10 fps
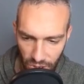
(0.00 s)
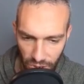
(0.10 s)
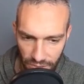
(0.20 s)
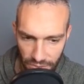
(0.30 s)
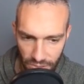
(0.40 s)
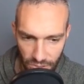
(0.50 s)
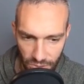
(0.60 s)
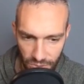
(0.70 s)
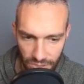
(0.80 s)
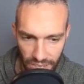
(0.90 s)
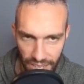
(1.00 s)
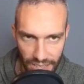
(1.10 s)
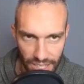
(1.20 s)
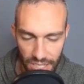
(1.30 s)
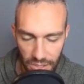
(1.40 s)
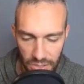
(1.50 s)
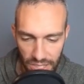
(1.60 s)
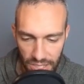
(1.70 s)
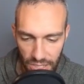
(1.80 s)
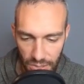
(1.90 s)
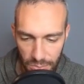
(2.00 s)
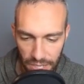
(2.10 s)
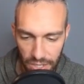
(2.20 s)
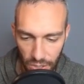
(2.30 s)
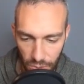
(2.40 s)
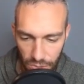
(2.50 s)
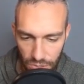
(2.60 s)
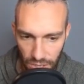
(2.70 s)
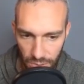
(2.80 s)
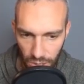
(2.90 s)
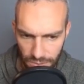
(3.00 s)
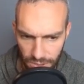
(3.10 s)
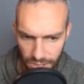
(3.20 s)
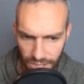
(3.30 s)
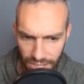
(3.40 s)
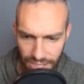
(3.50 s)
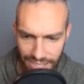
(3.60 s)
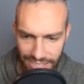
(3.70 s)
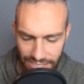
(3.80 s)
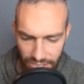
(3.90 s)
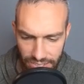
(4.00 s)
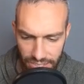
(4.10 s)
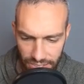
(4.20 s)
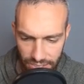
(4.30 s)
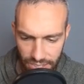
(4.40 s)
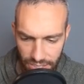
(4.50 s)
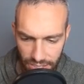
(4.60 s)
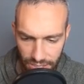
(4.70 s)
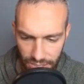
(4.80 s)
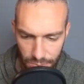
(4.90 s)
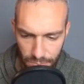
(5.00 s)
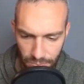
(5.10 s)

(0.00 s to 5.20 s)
if Lickitung was my go-to save swap for years and years and years.